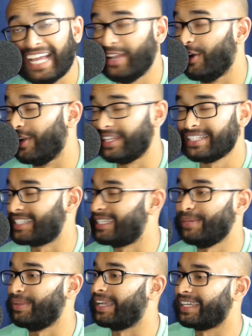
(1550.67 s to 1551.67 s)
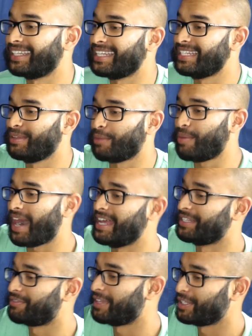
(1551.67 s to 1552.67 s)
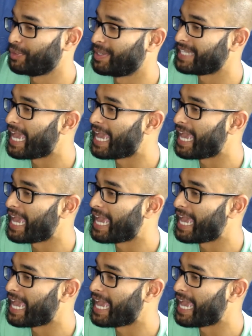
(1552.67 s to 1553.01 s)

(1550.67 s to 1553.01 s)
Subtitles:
no, it doesn't seem like positive things are about to